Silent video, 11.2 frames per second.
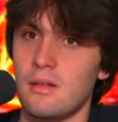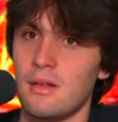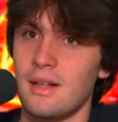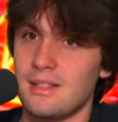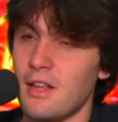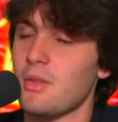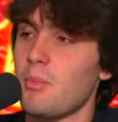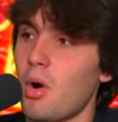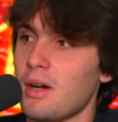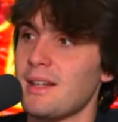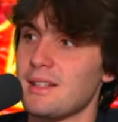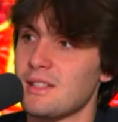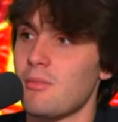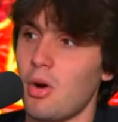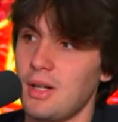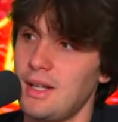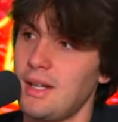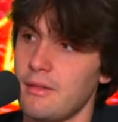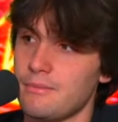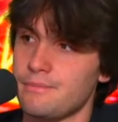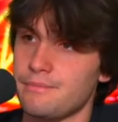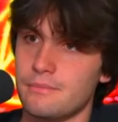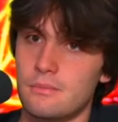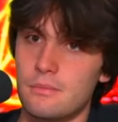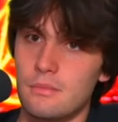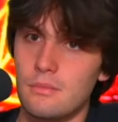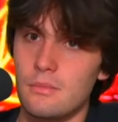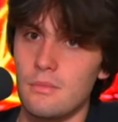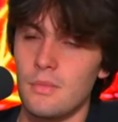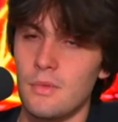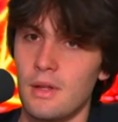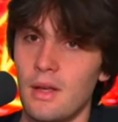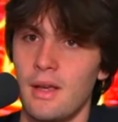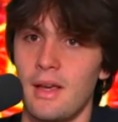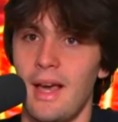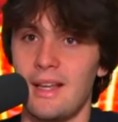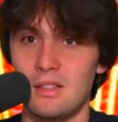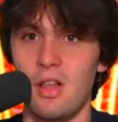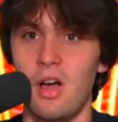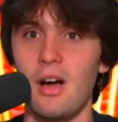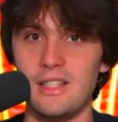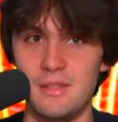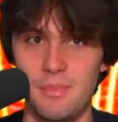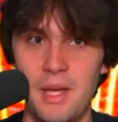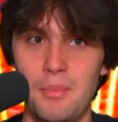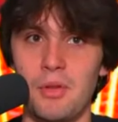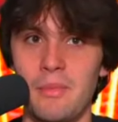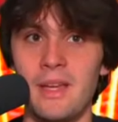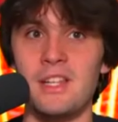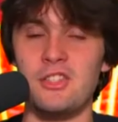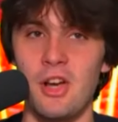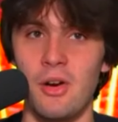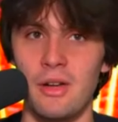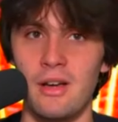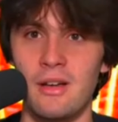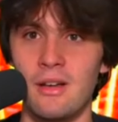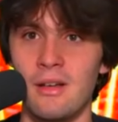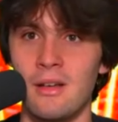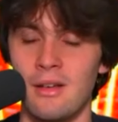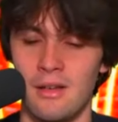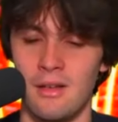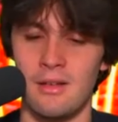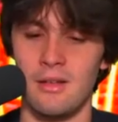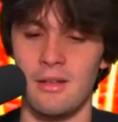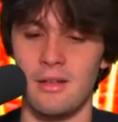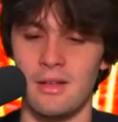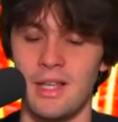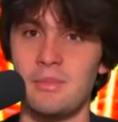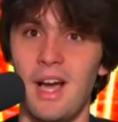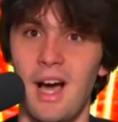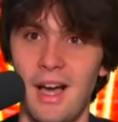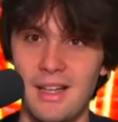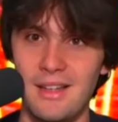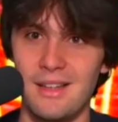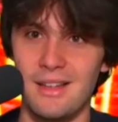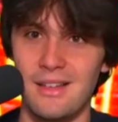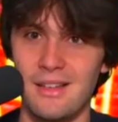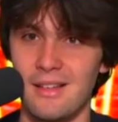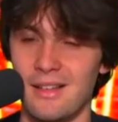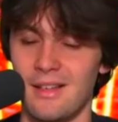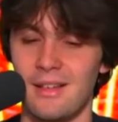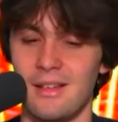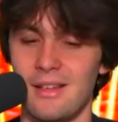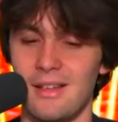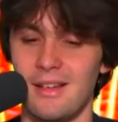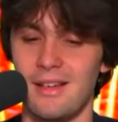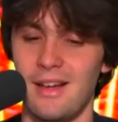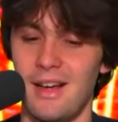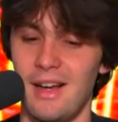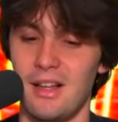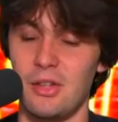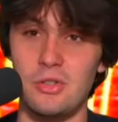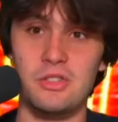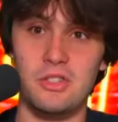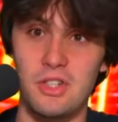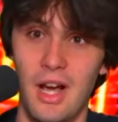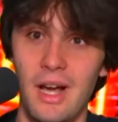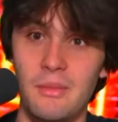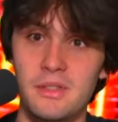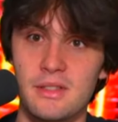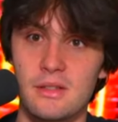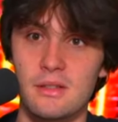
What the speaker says: It's not the market, it's the marketing. As long as people in Minnesota keep dying, lose their jobs,